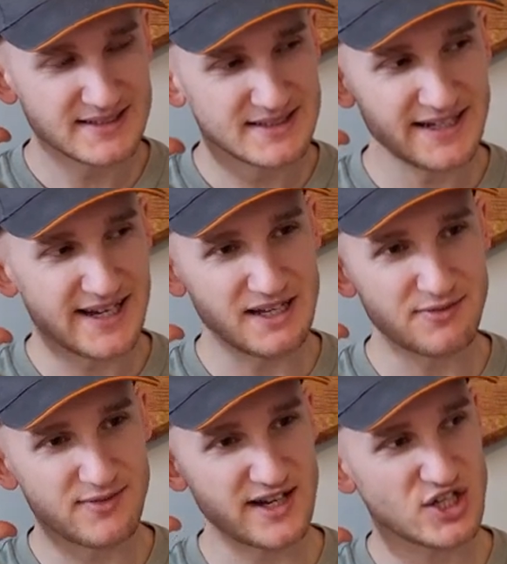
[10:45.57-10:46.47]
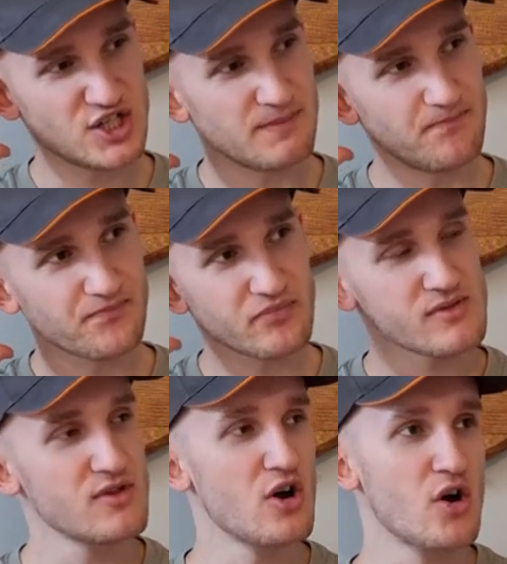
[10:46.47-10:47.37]
any fish?
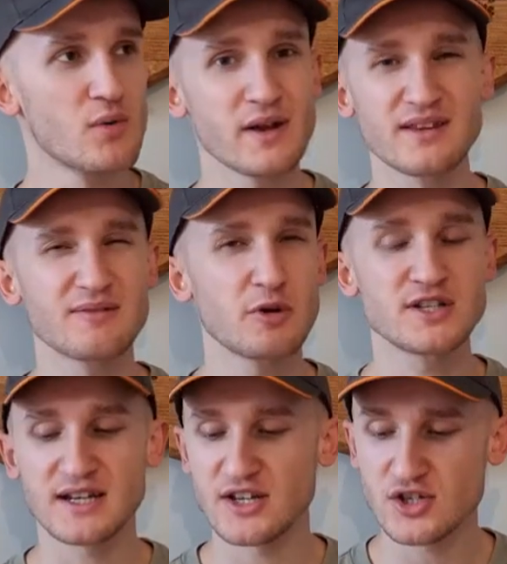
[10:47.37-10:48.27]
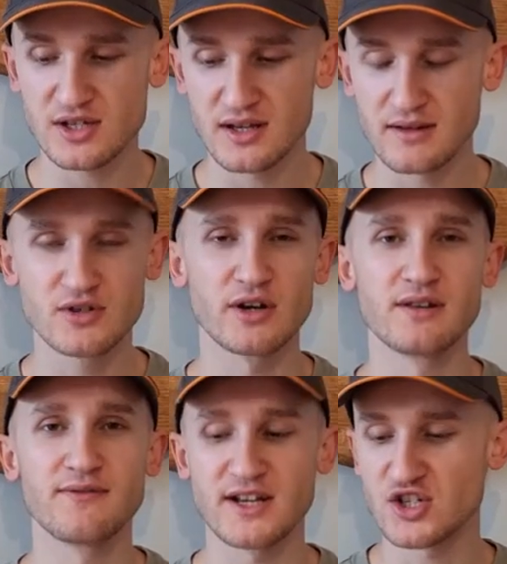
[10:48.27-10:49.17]
No, once again, just the, sorry, the
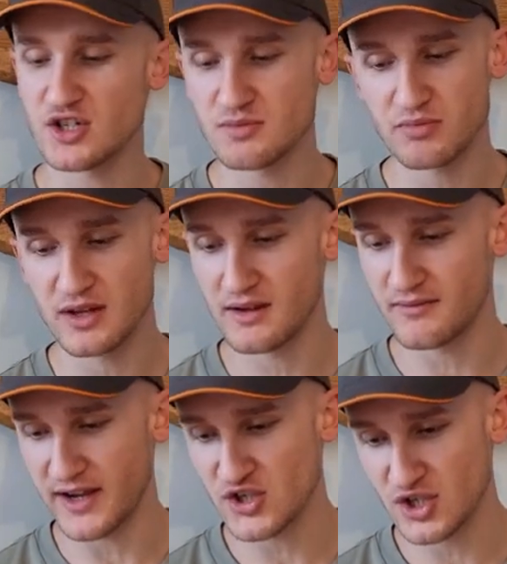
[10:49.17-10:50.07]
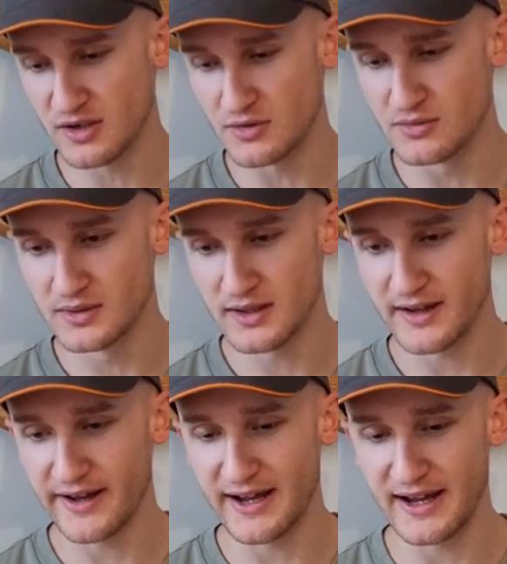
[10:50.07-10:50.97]
finish, just the vegetal.
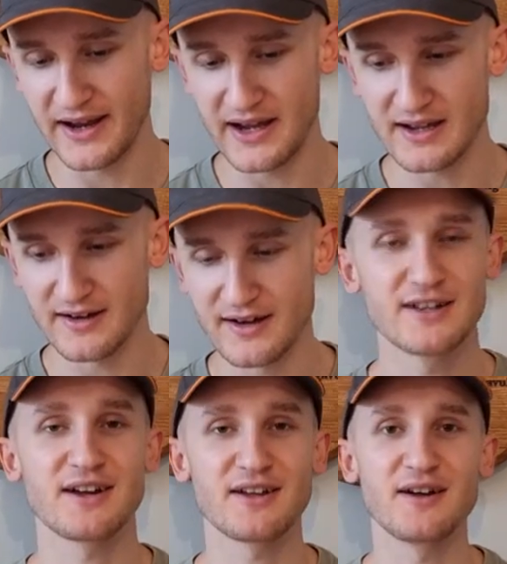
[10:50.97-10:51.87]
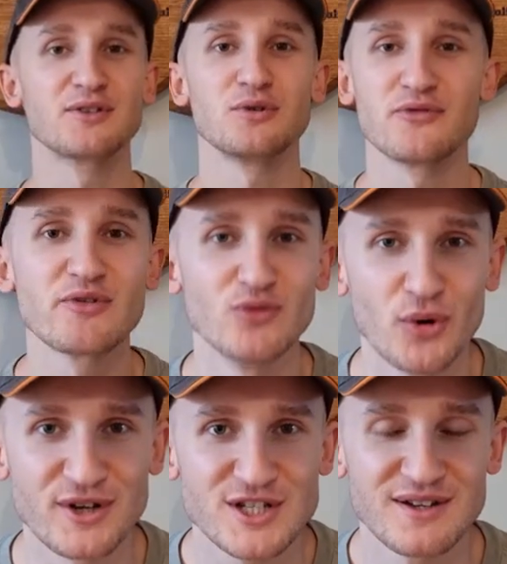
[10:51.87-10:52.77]
Uh, I, I, I don't know if you've
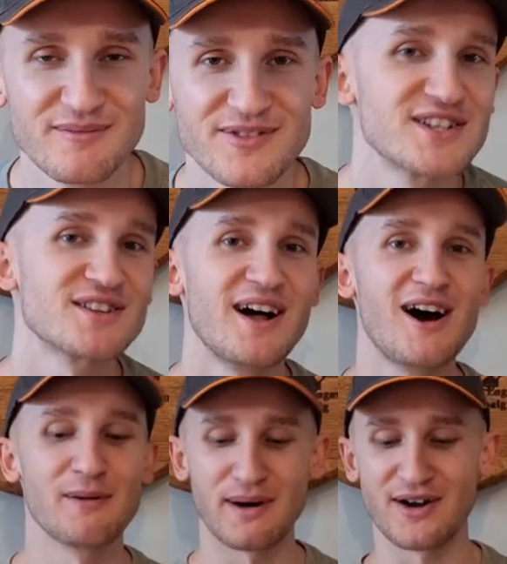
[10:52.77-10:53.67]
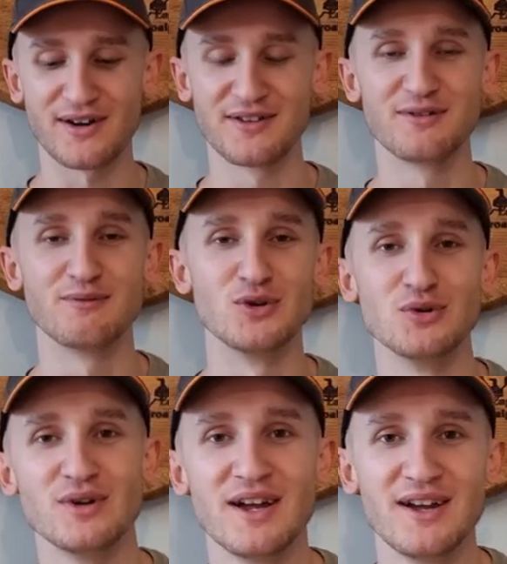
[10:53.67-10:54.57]
noticed this latter part of the
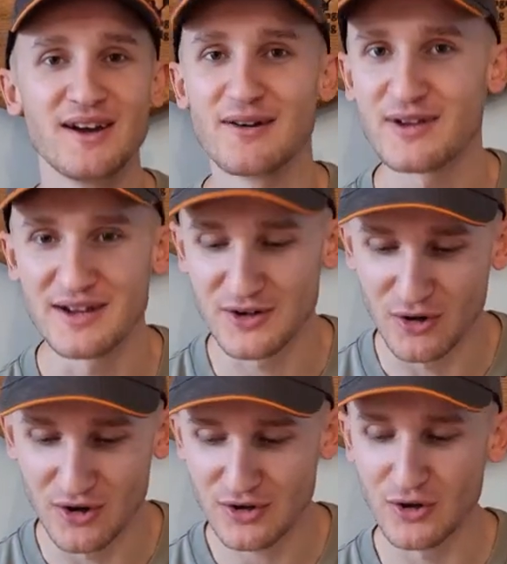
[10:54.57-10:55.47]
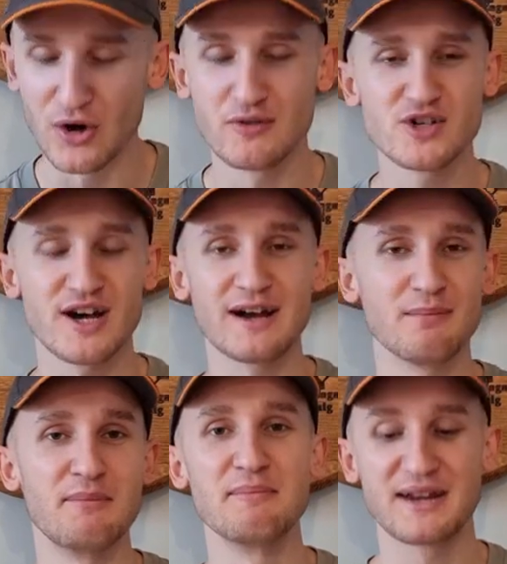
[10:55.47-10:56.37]
review, I've kind of got caught off track.
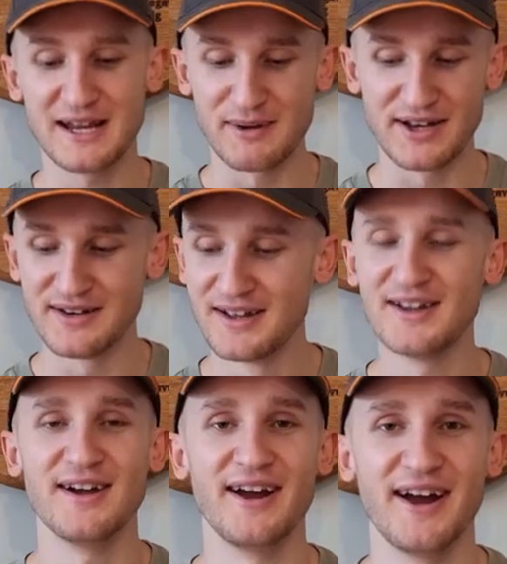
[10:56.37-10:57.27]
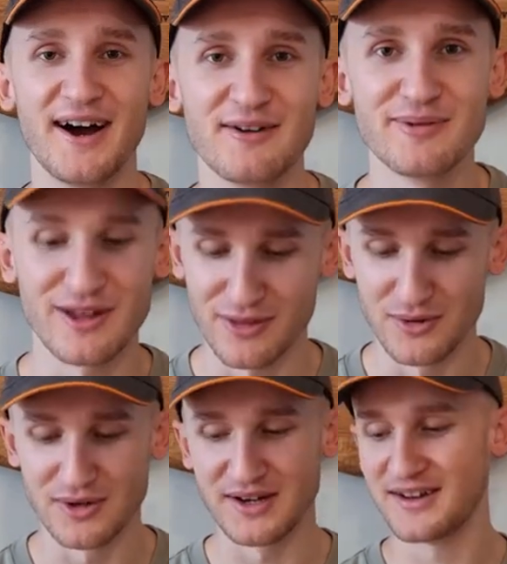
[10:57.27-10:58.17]
My mum came in uh, halfway
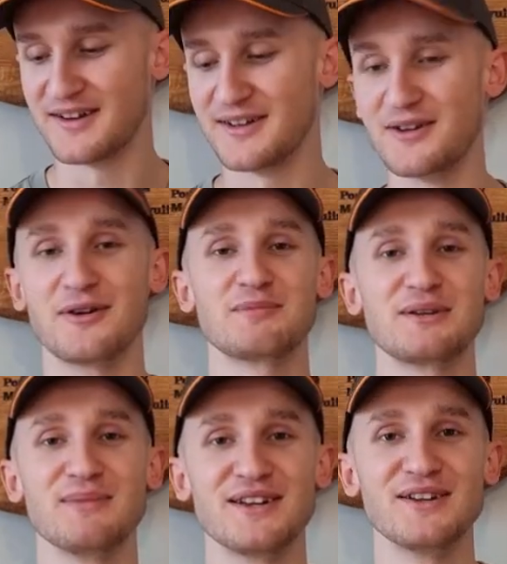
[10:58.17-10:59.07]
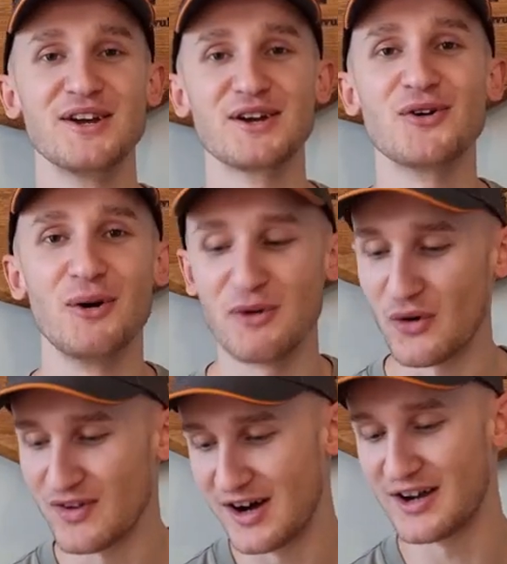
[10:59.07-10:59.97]
through and kind of interrupted me and caught me
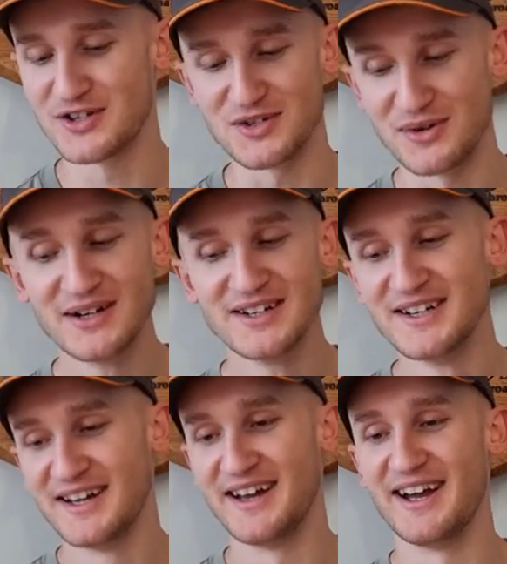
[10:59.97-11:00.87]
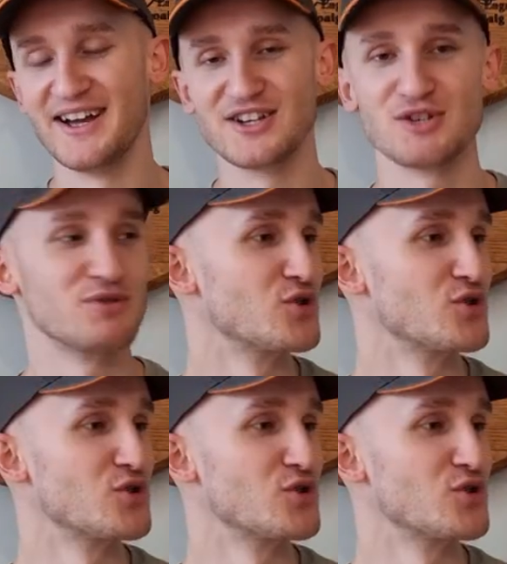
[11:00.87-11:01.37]
off guard, so uh, she was